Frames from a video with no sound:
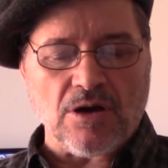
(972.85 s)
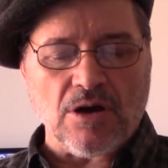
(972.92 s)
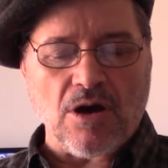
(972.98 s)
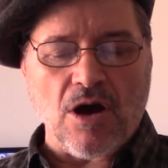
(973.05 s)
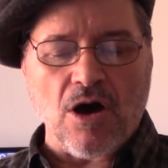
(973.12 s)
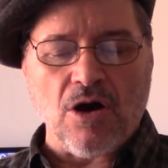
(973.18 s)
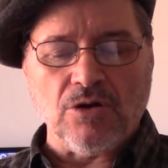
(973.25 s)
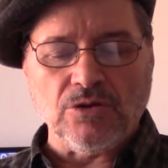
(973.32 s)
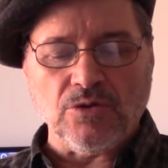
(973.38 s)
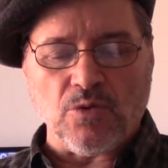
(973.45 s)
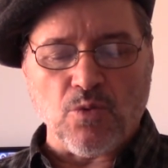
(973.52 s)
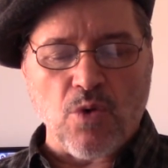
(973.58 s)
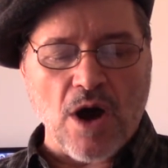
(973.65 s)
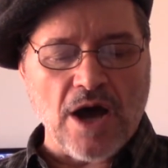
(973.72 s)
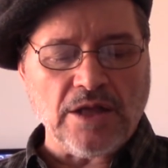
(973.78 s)
on
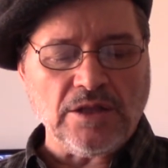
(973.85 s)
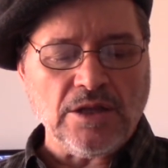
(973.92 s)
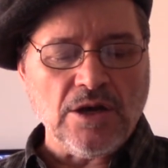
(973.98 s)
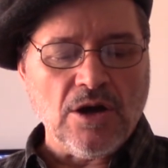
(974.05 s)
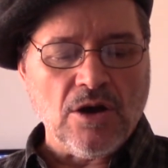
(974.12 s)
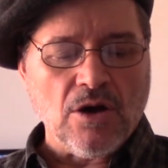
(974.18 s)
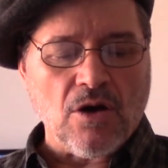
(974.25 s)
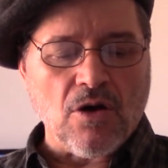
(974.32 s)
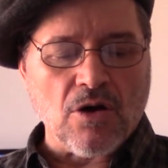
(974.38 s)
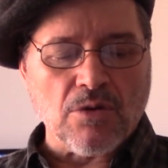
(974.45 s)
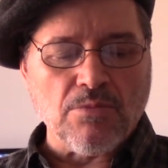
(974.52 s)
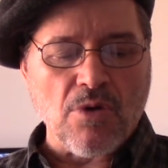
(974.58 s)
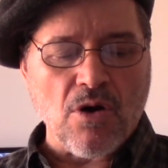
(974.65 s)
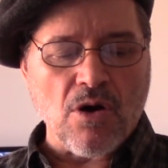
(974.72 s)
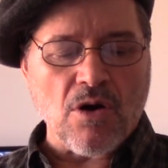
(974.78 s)
one or
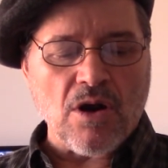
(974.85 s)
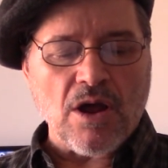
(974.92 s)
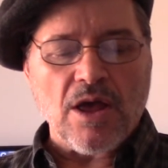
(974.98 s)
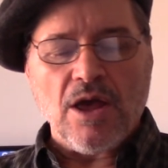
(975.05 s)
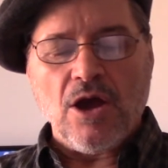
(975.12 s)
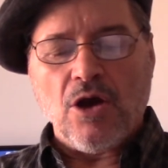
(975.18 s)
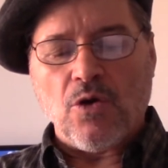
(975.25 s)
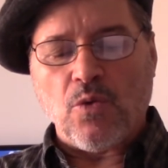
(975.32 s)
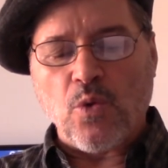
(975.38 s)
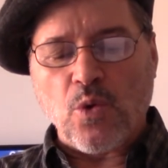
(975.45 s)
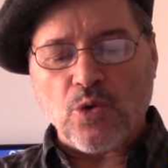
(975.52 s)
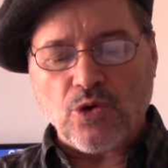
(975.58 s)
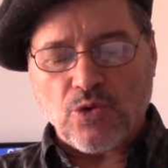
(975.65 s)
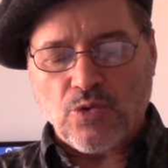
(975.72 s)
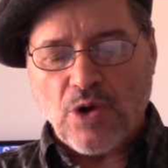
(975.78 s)
more
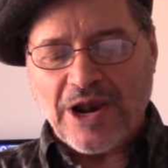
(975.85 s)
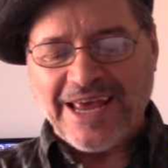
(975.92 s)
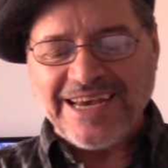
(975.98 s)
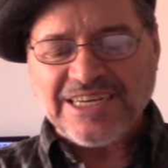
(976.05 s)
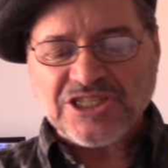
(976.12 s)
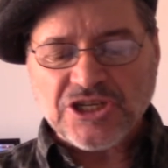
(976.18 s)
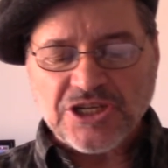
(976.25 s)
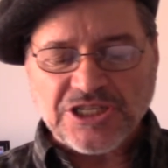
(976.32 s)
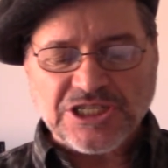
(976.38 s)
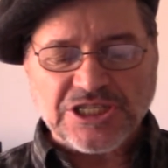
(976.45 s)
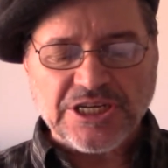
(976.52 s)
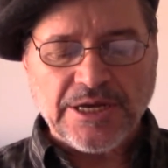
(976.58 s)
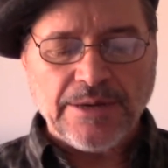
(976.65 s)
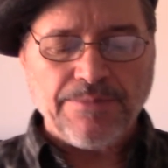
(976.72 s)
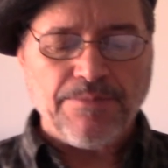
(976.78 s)

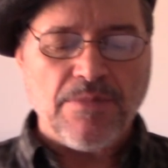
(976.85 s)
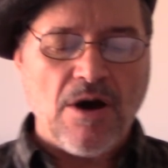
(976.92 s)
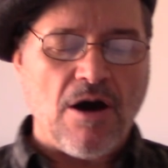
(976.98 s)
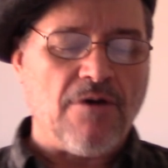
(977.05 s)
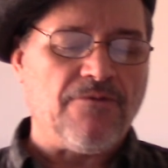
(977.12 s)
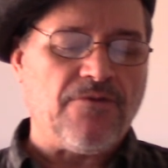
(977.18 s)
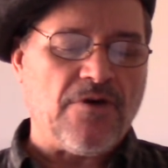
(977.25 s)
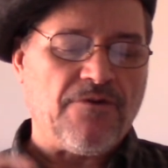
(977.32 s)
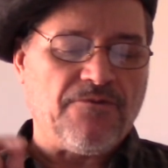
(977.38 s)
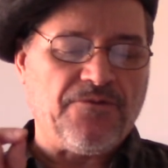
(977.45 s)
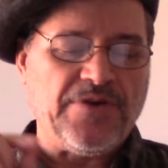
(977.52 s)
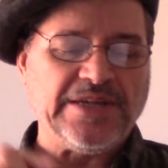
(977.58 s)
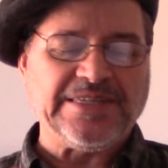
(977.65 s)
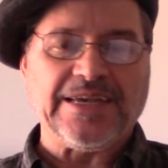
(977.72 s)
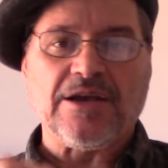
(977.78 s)
relationship of
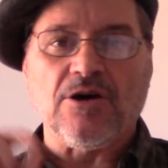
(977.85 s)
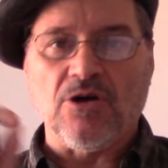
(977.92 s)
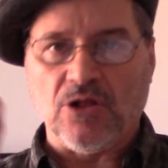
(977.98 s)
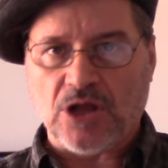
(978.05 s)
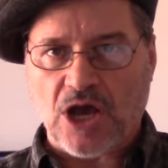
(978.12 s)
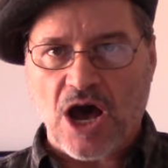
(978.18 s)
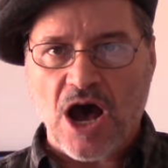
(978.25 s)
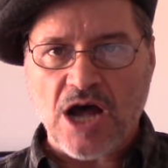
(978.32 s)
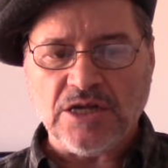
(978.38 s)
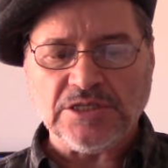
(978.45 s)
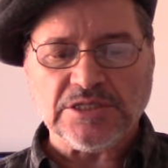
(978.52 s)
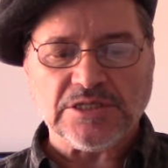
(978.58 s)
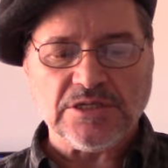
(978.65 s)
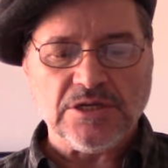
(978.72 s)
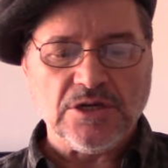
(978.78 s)
physical cause